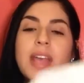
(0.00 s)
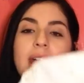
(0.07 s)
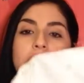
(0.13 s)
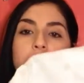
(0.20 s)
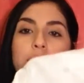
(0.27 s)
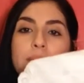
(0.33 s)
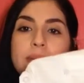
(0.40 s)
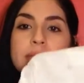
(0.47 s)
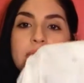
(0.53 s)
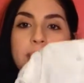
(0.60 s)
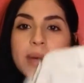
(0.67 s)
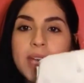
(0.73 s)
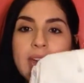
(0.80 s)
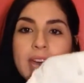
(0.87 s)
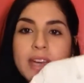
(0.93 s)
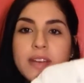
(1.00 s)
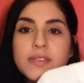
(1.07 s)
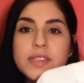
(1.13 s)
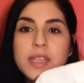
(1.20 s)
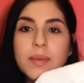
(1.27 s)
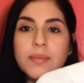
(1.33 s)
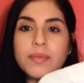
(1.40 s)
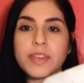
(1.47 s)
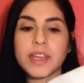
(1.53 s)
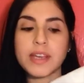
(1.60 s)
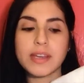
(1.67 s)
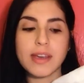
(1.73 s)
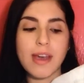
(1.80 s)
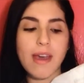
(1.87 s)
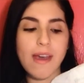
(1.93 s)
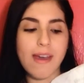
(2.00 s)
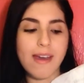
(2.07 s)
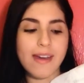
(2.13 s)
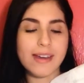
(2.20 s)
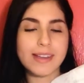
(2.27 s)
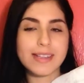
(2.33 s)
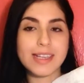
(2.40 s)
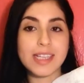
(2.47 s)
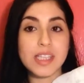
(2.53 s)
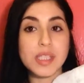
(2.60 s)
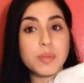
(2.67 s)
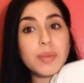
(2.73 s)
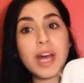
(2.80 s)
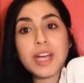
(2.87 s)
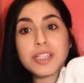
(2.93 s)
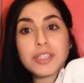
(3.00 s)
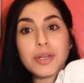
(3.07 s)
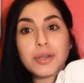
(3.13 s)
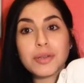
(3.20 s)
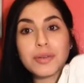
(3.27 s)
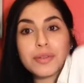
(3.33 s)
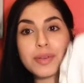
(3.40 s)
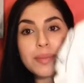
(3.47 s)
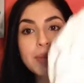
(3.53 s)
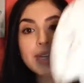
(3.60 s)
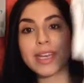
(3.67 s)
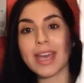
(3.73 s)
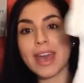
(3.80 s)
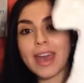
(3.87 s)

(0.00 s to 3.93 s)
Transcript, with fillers: I opened up a can of something and it splashed all over me